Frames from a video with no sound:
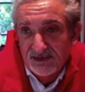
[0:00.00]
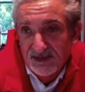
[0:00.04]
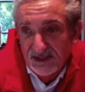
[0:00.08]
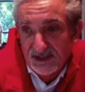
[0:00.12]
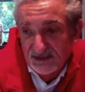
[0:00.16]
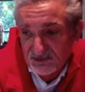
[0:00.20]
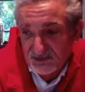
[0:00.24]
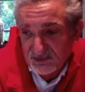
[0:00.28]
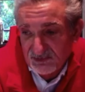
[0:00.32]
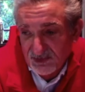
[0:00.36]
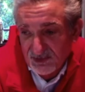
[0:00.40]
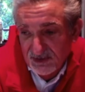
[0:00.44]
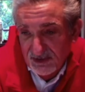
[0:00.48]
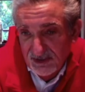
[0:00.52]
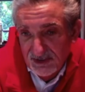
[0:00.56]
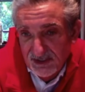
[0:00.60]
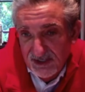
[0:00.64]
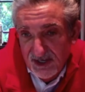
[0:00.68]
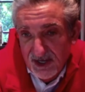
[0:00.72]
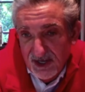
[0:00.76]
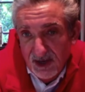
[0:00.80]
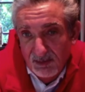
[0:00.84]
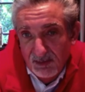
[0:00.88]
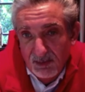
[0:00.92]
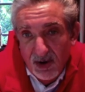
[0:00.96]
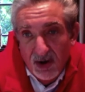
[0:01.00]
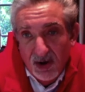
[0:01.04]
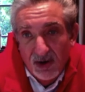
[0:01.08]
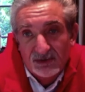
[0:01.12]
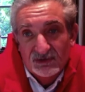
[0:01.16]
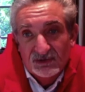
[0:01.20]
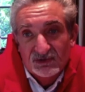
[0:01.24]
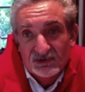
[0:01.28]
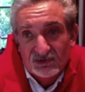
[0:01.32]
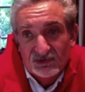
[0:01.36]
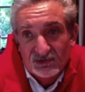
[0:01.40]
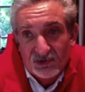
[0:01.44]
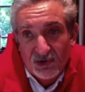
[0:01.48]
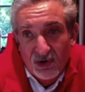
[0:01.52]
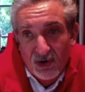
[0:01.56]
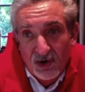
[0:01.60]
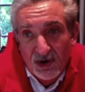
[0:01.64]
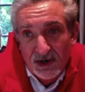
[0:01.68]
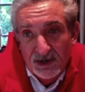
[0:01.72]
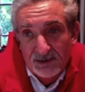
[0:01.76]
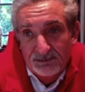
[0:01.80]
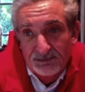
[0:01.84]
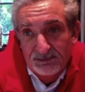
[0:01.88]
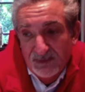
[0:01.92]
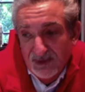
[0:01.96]
that's really come on
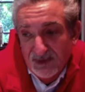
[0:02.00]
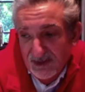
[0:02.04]
strong,